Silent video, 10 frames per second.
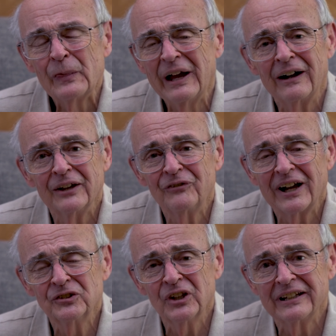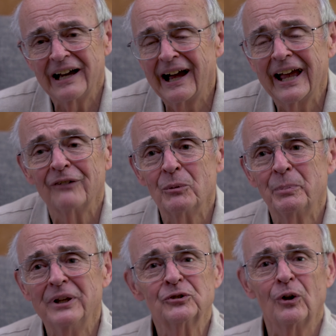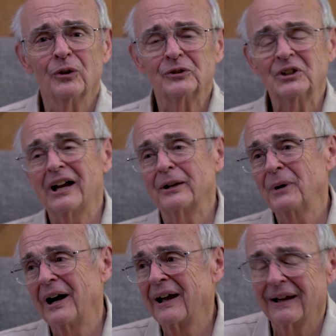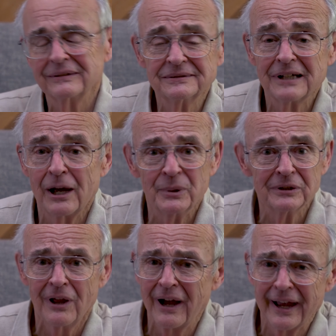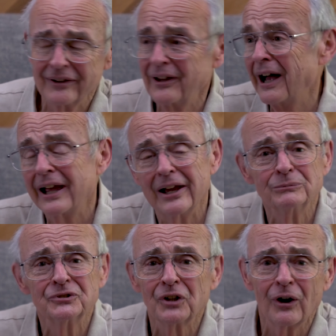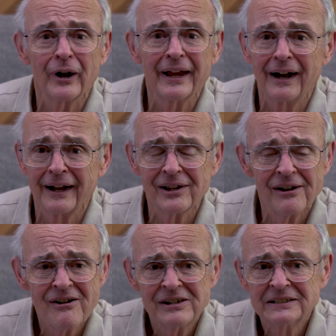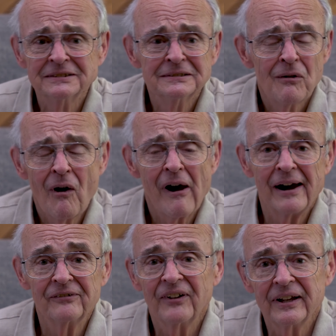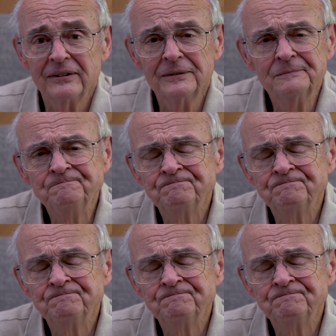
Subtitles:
Now, if I said I have the peace all the time, I'd be lying. I am sorry. I fail.